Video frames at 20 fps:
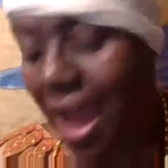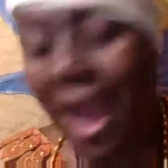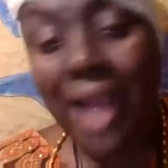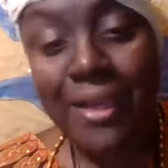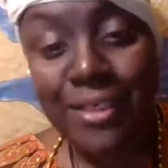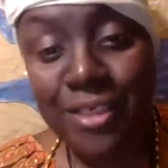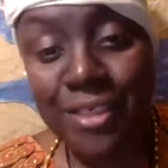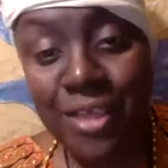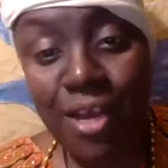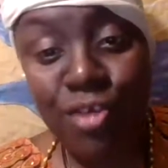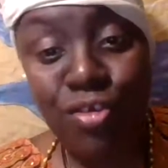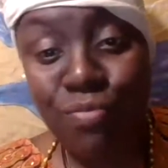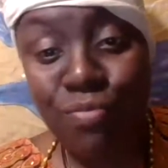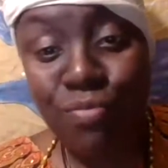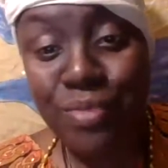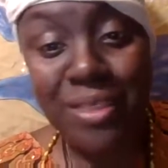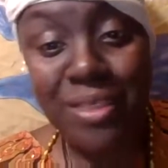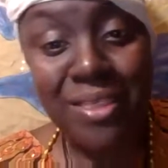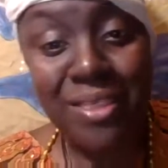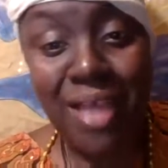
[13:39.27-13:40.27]
I could tell
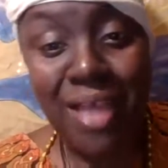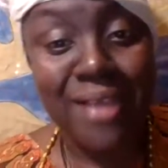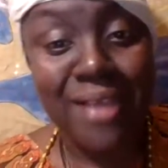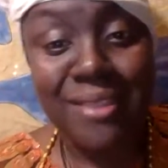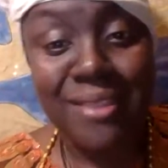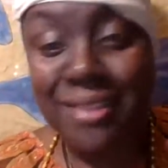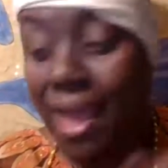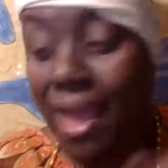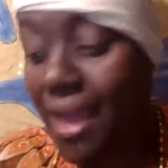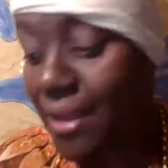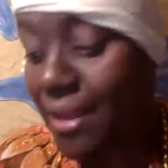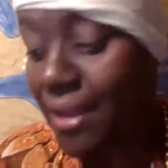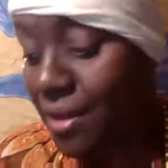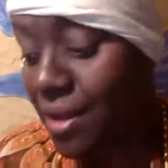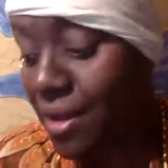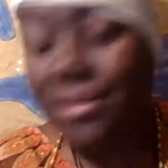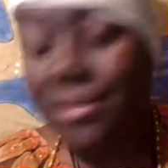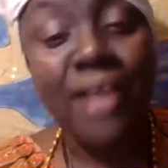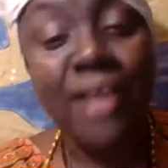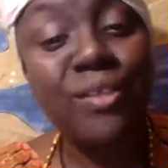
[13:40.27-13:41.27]
you besides that.
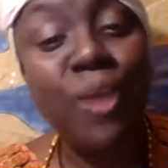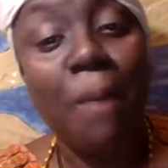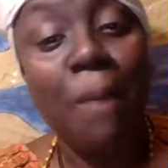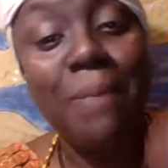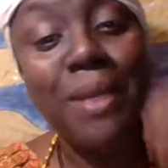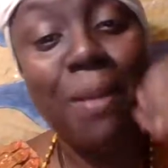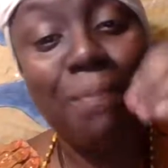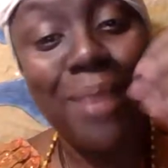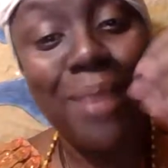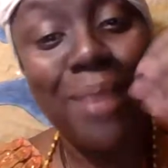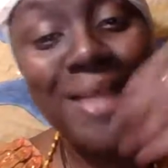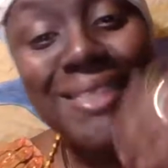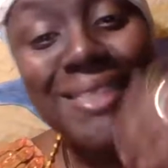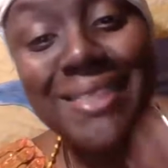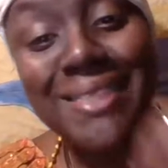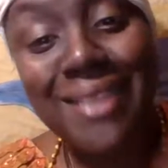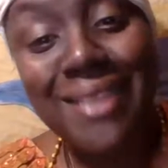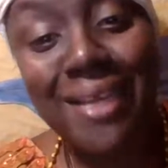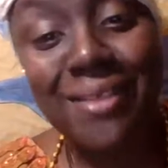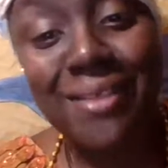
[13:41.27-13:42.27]
That's going to be the
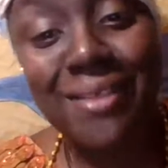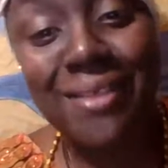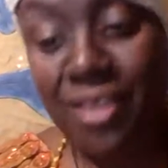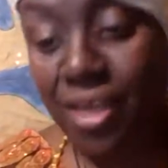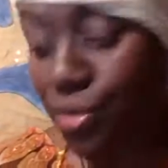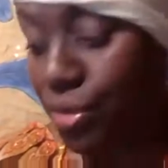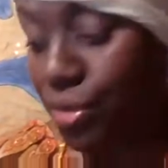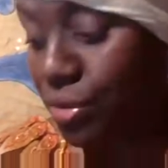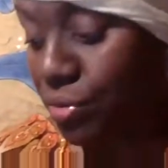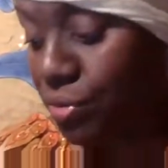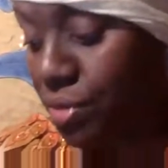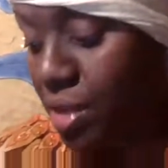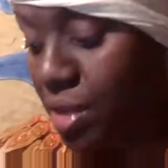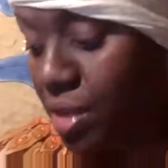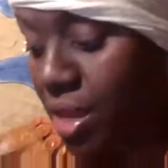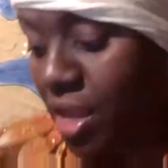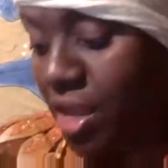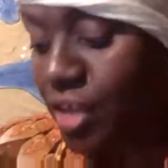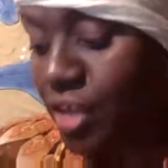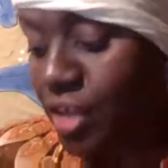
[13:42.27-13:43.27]
best thing to tell you,
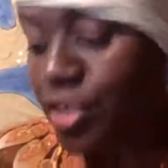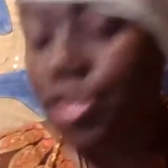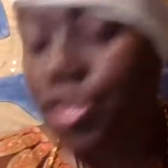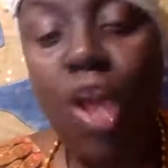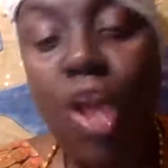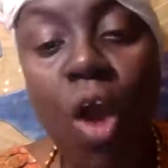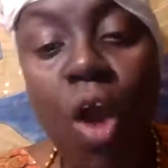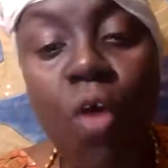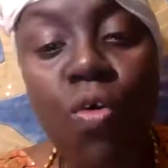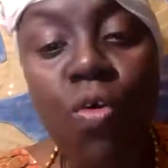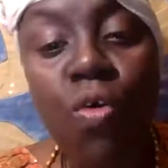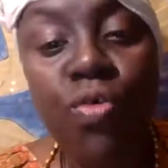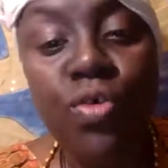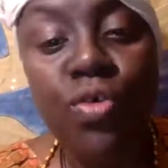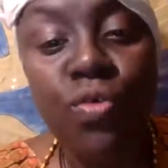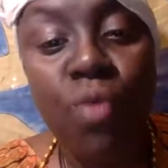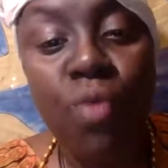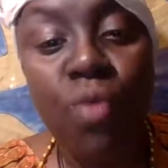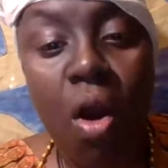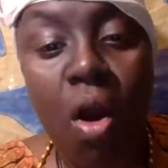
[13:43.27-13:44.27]
is know who
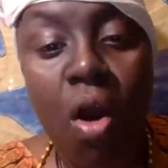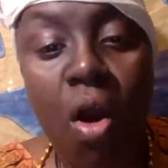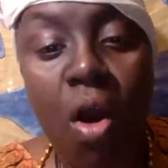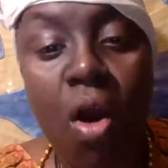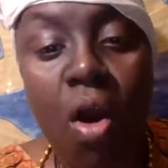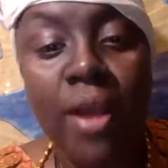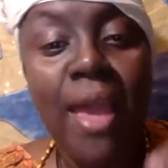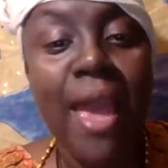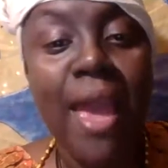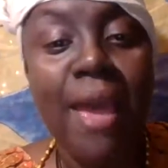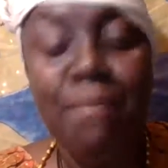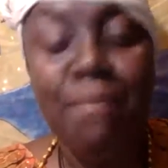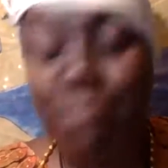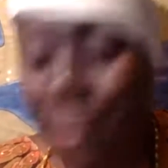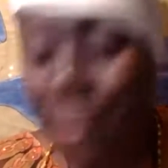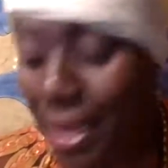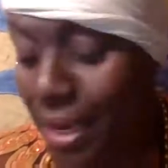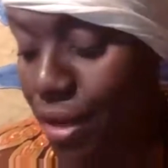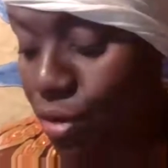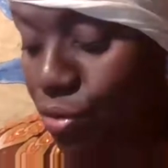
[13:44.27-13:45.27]
you are
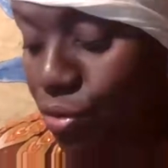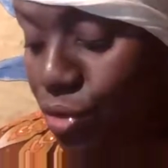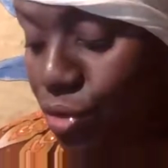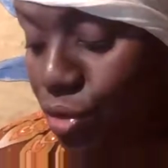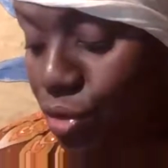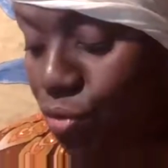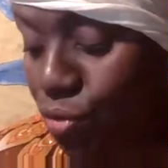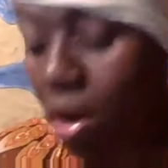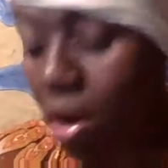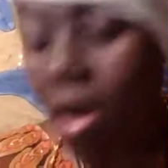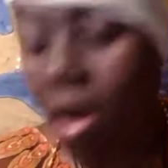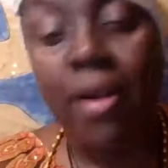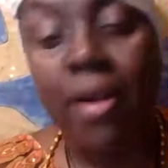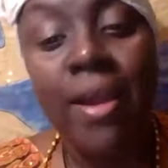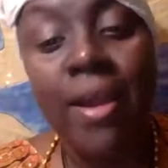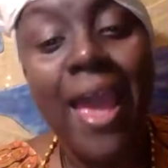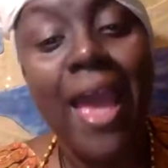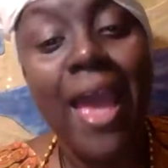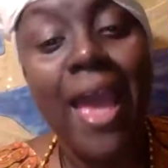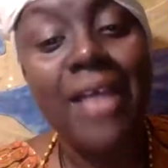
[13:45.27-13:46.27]
and be who you are
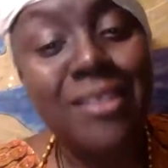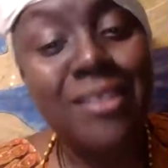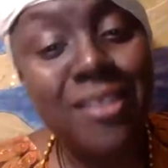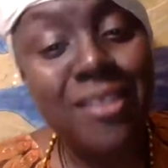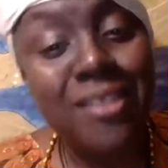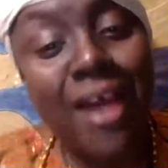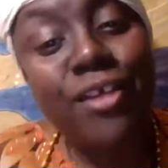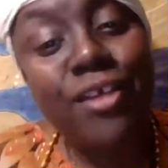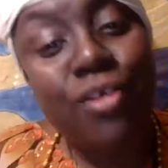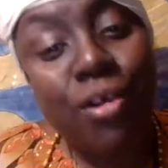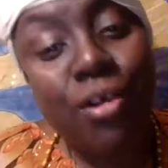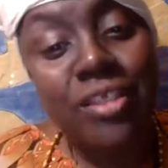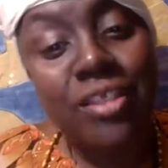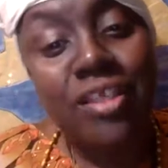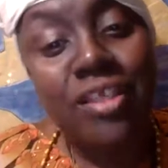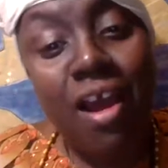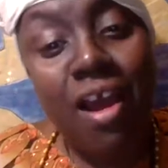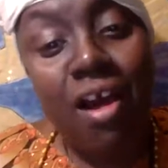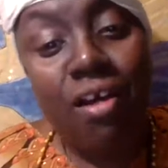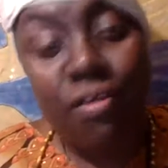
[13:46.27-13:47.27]
and study
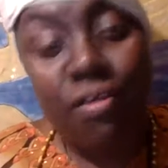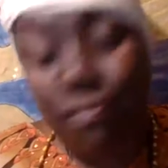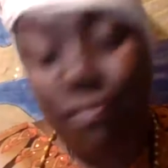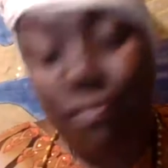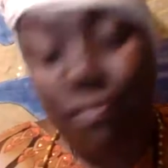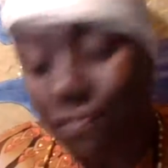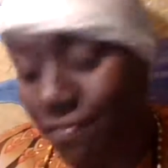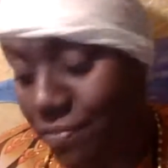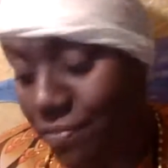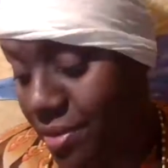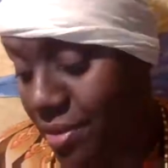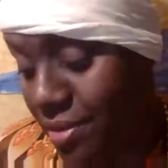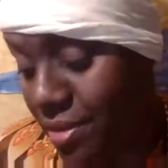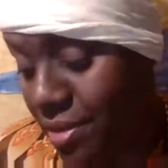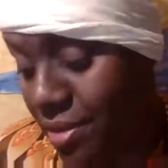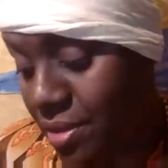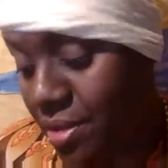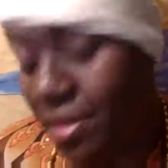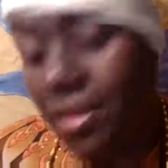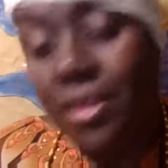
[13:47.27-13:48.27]
yourself.
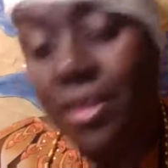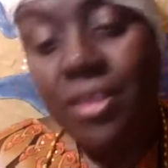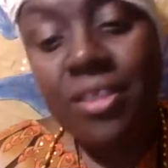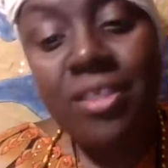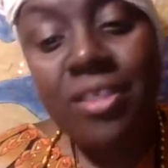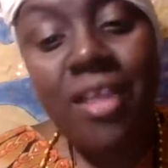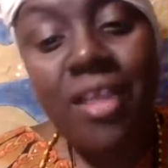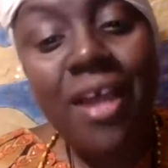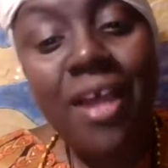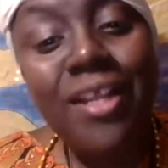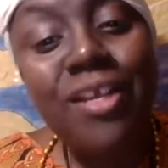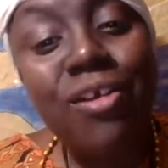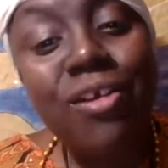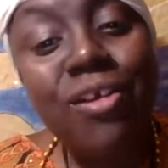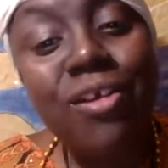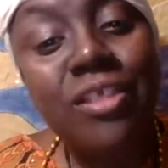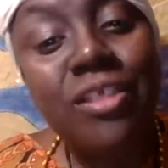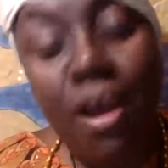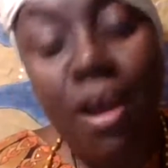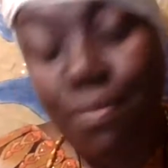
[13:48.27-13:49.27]
Study
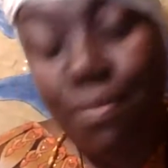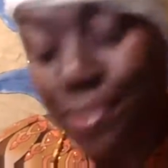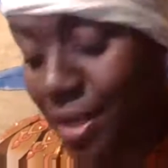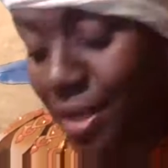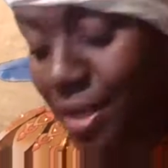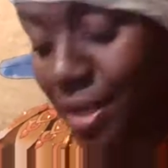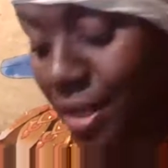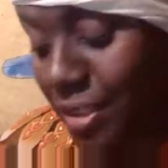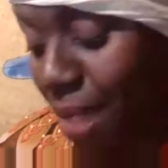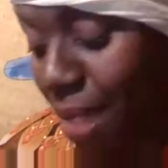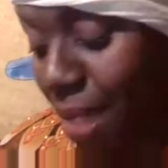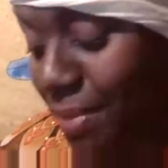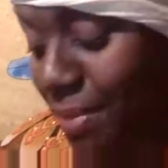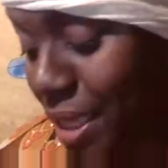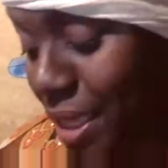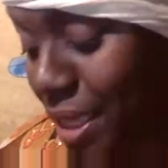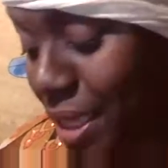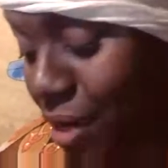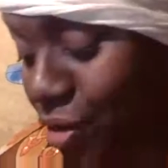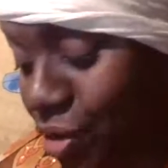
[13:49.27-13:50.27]
yourself, because I'm going
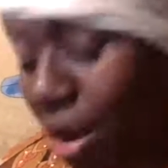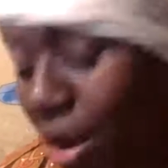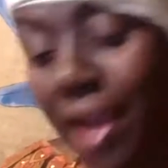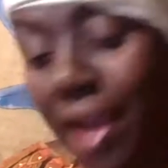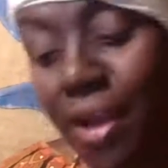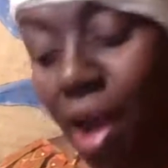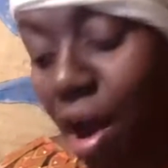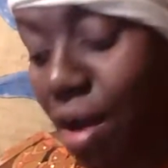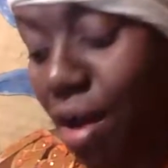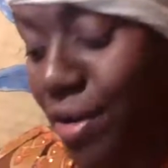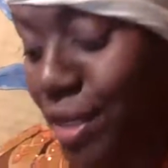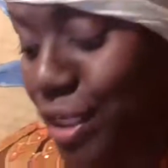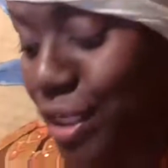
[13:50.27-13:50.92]
to tell you, like all